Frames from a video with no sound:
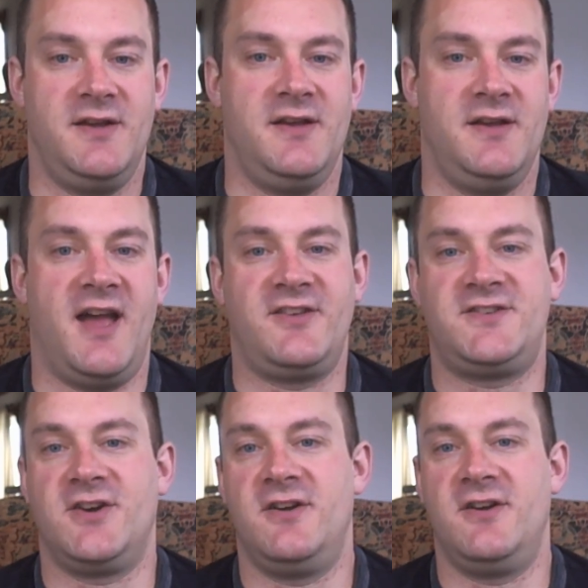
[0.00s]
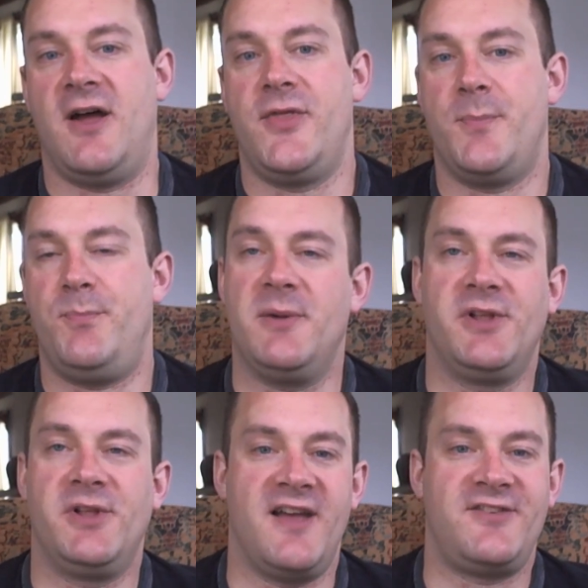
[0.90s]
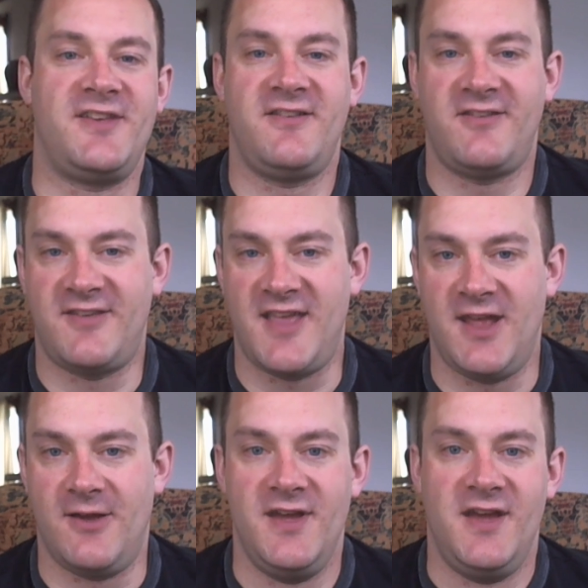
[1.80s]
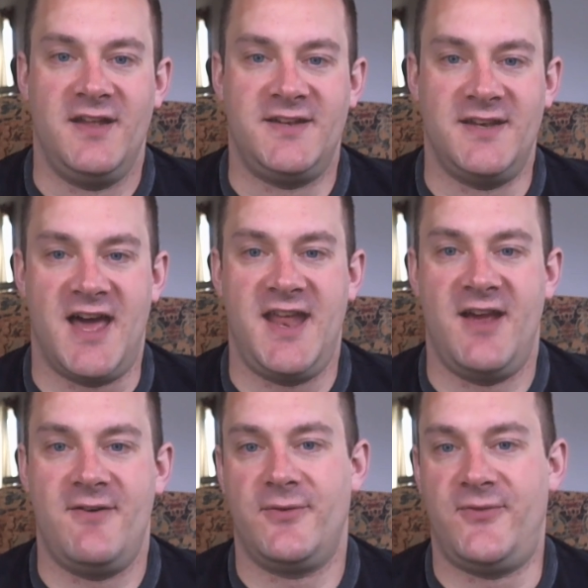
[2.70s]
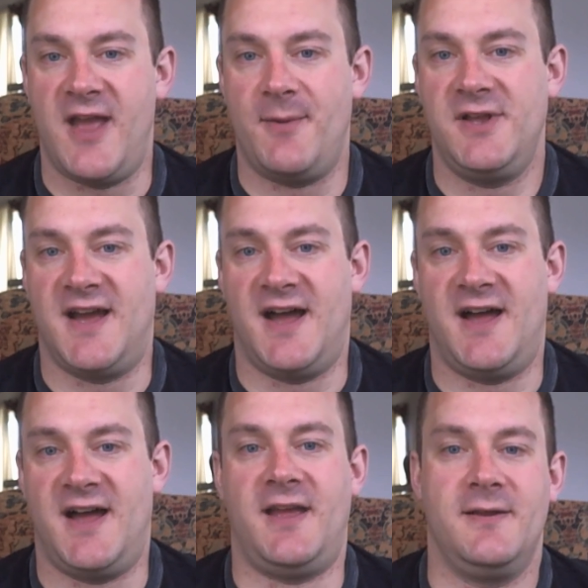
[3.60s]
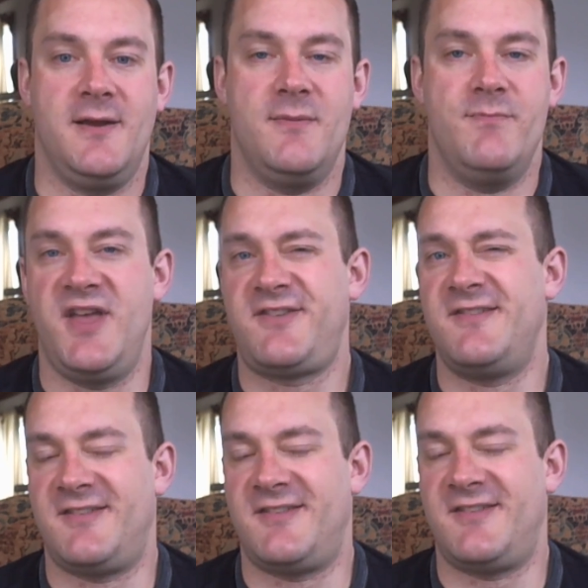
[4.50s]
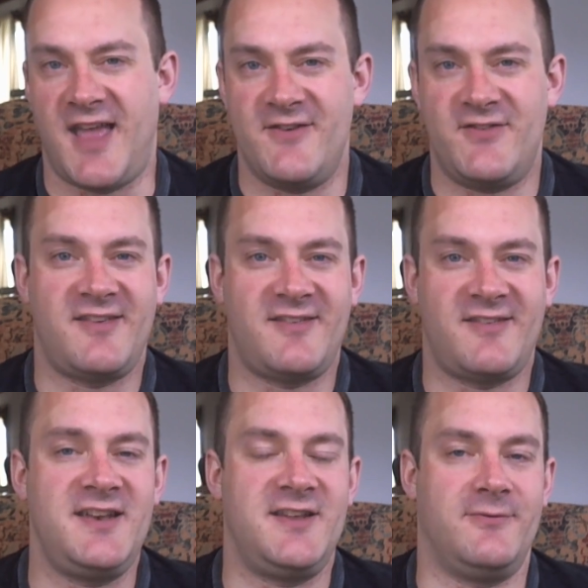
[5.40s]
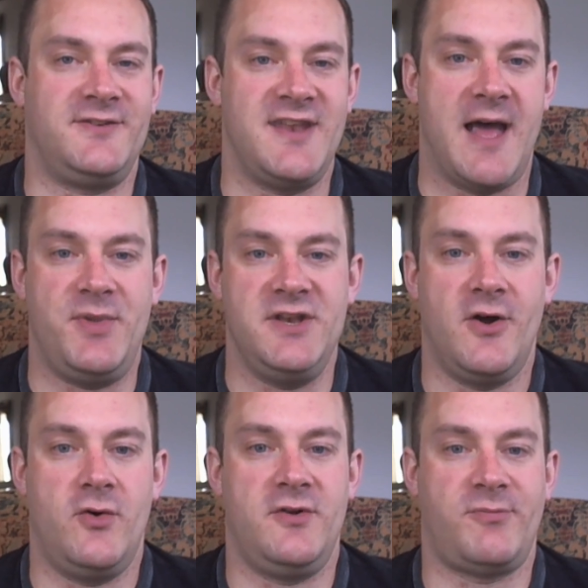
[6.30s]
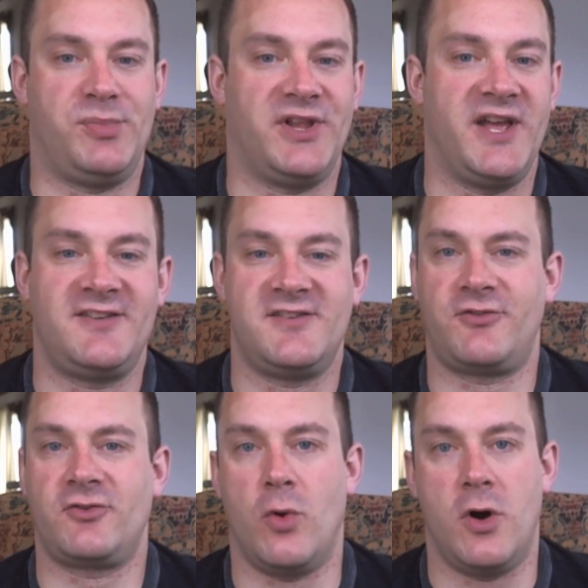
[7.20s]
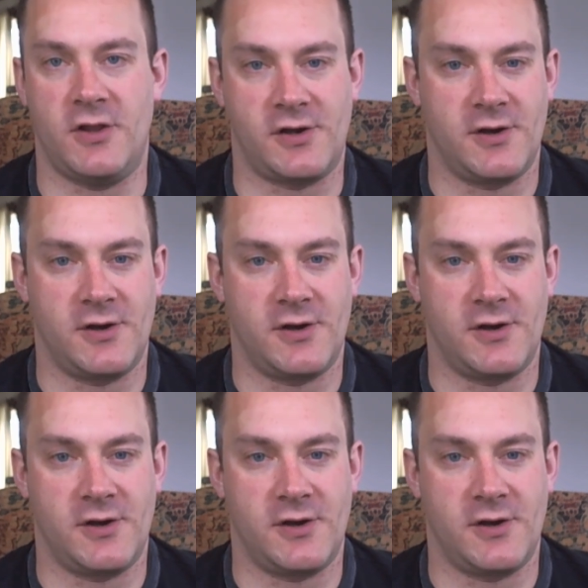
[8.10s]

As it turns out, the public has an incentive to not have their family die. Businesses have an incentive to not be known as places of squalor.